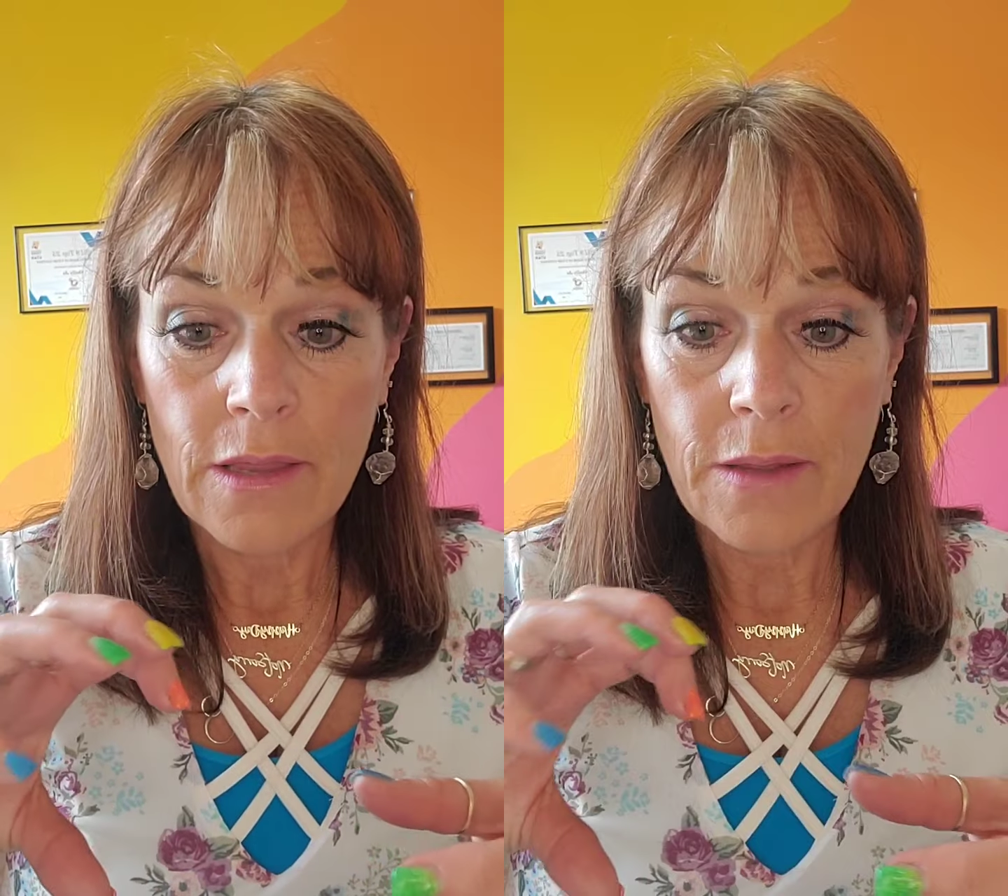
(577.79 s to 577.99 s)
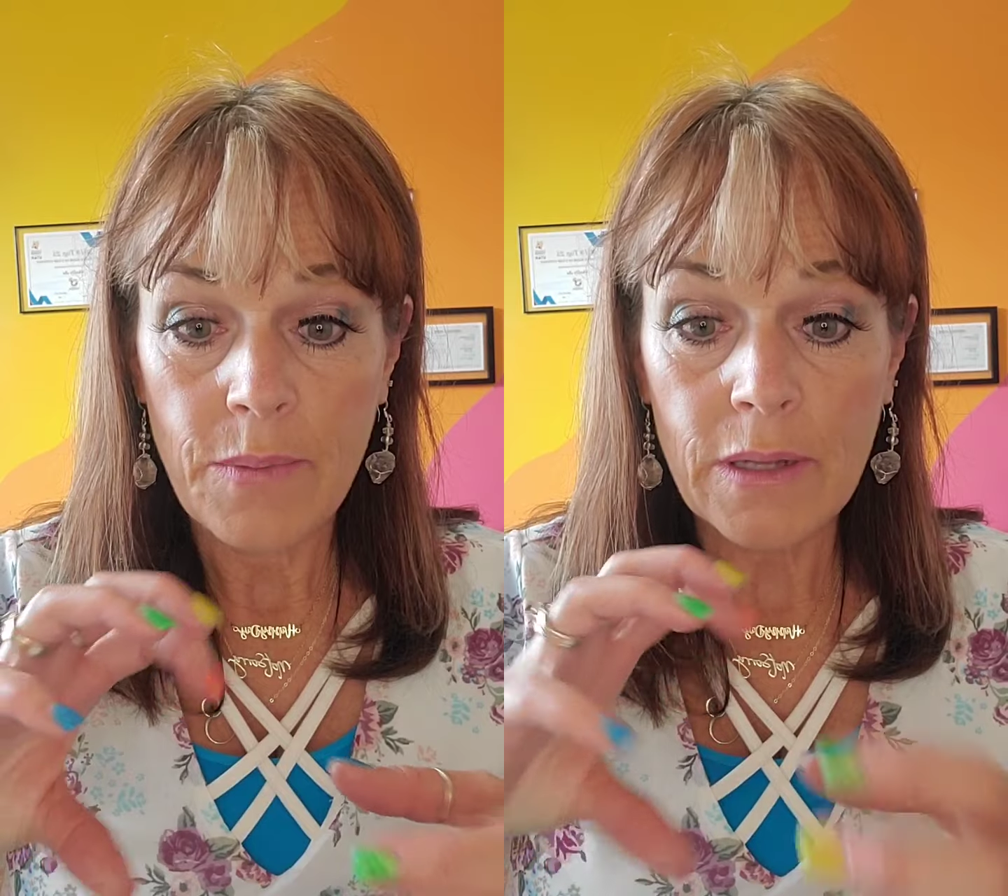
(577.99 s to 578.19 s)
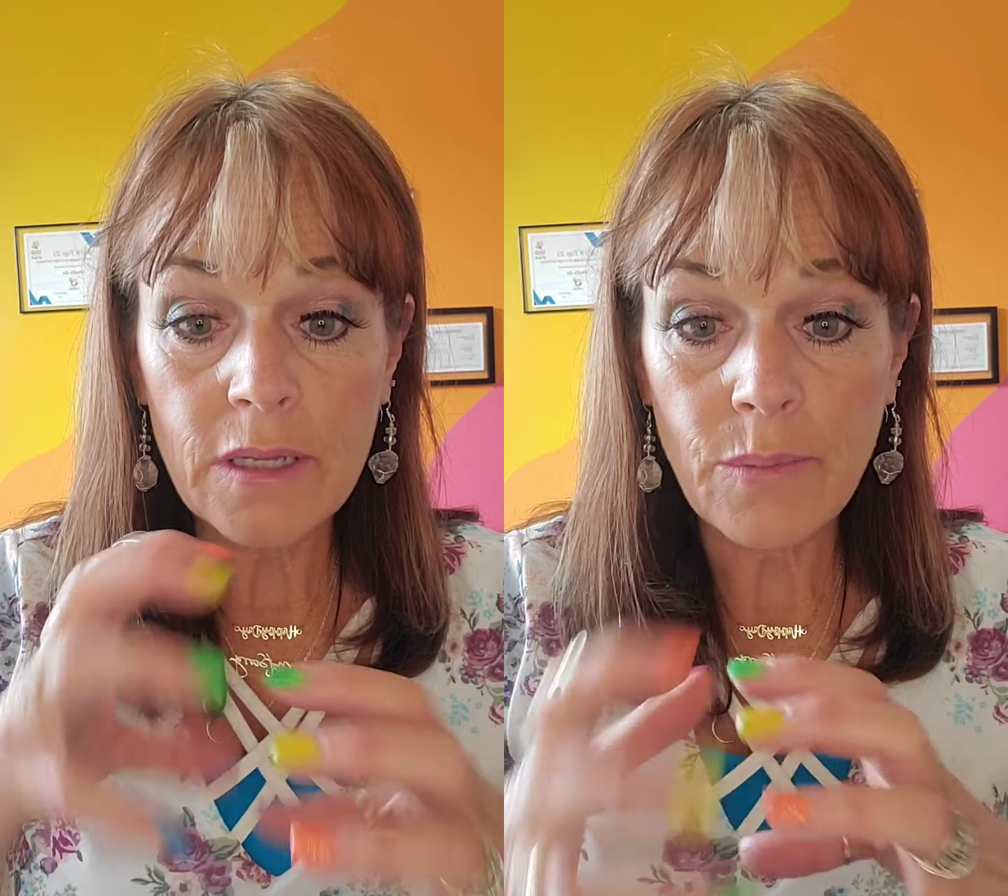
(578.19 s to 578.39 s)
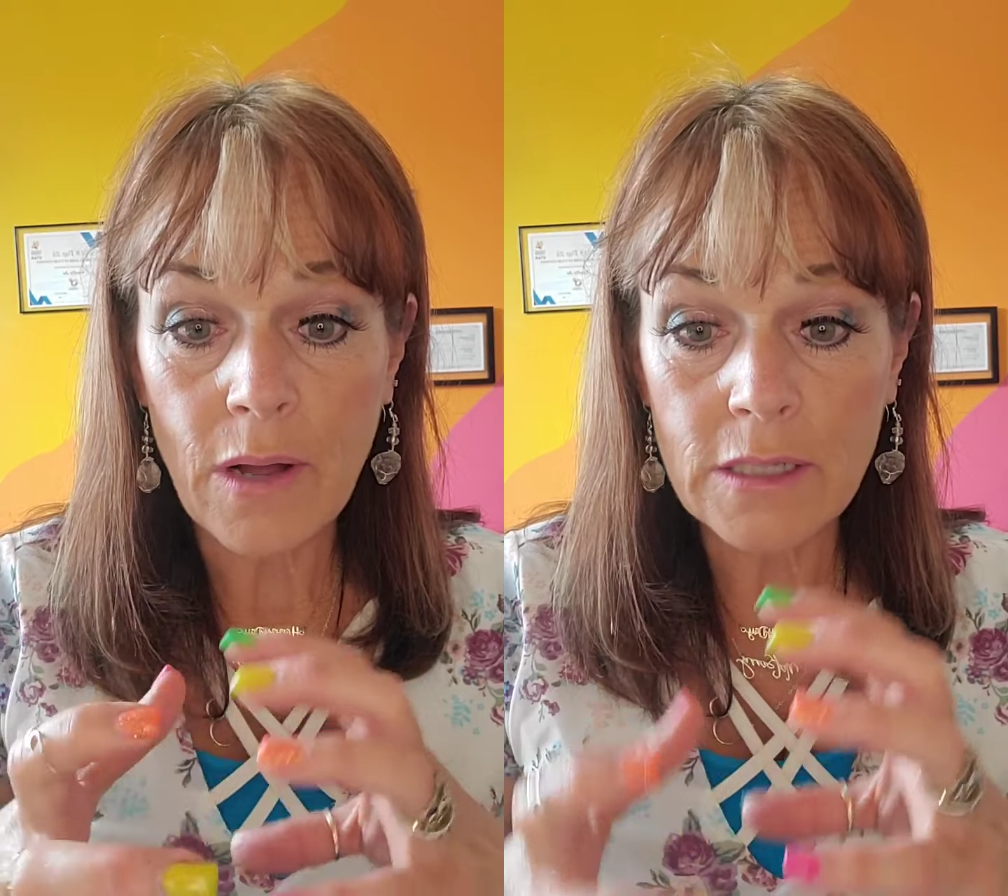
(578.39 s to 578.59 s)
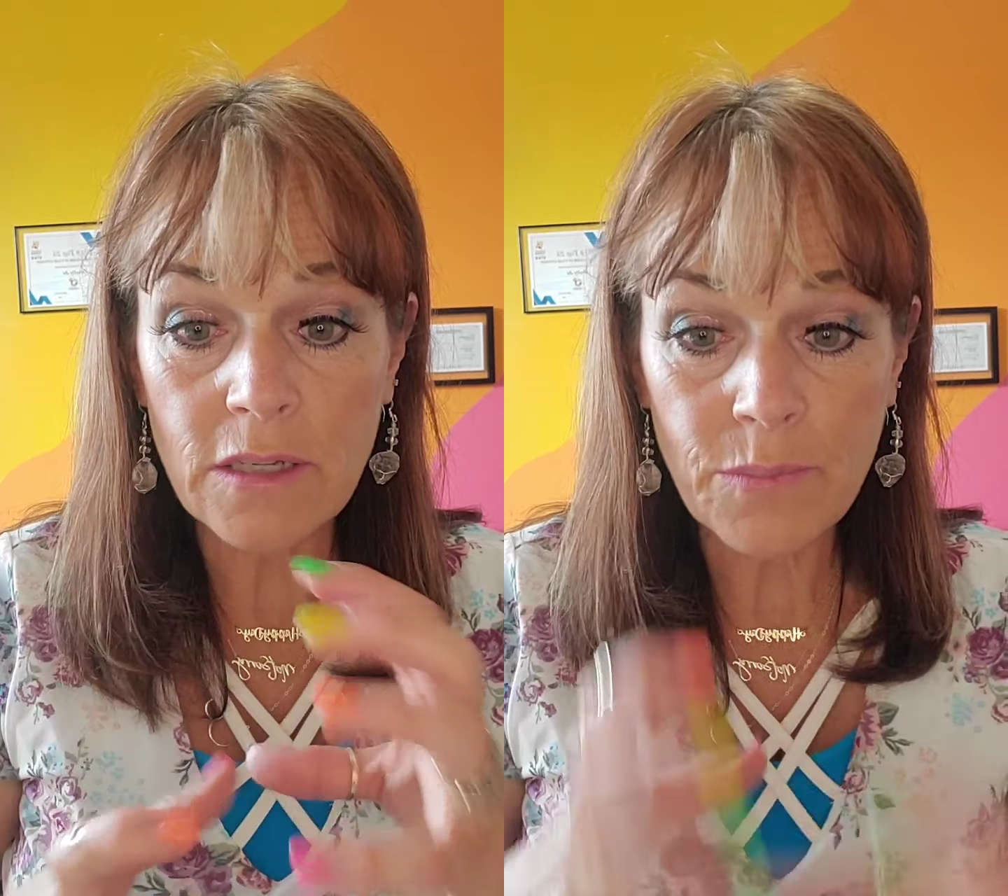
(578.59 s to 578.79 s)
building
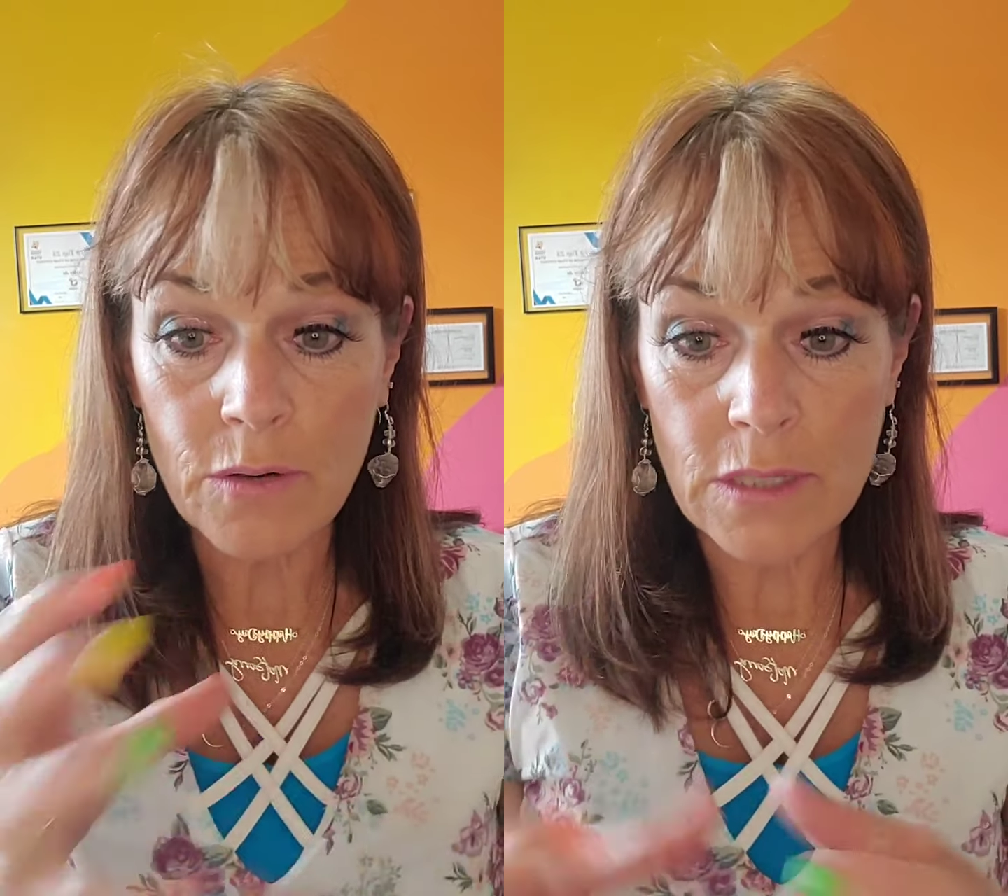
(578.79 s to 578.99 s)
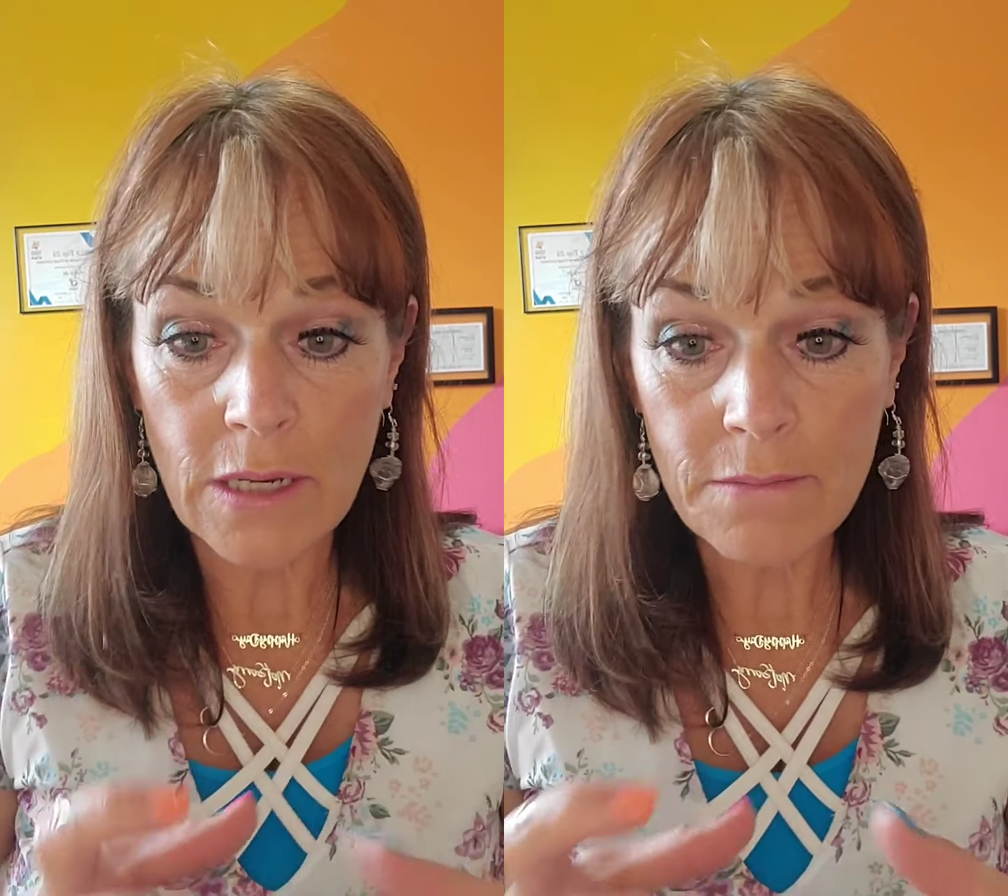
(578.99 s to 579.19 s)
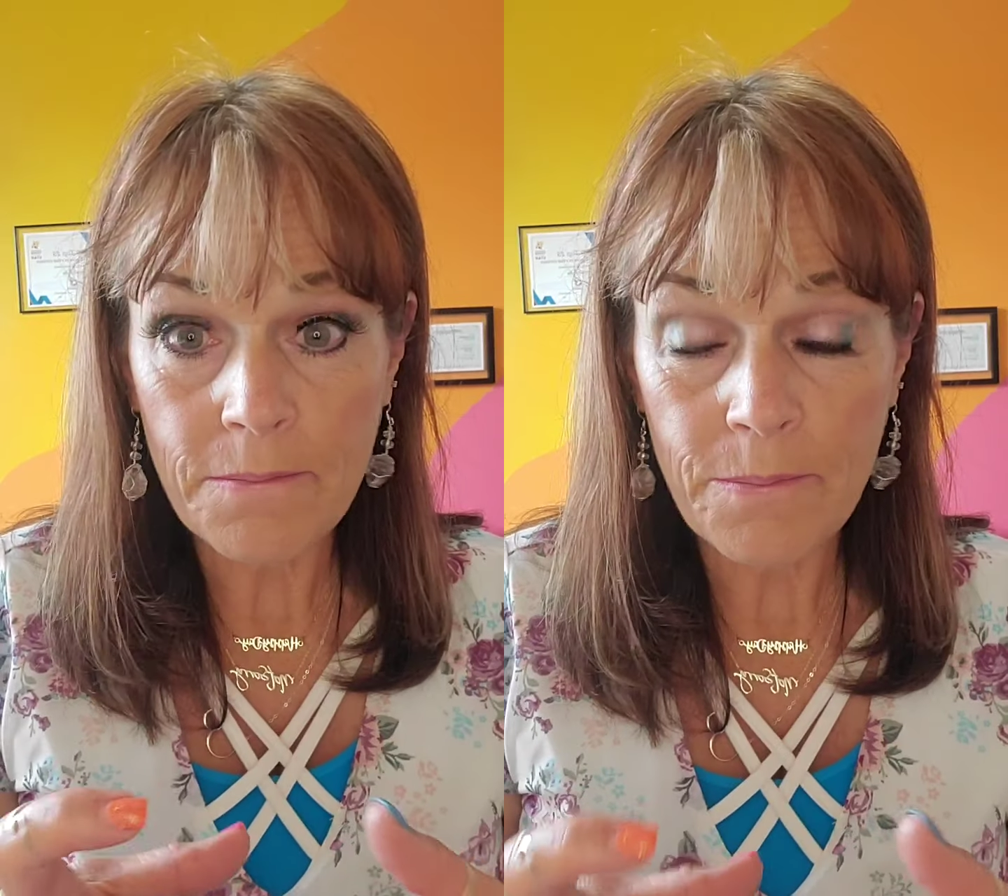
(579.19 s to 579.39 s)
blocks of protein.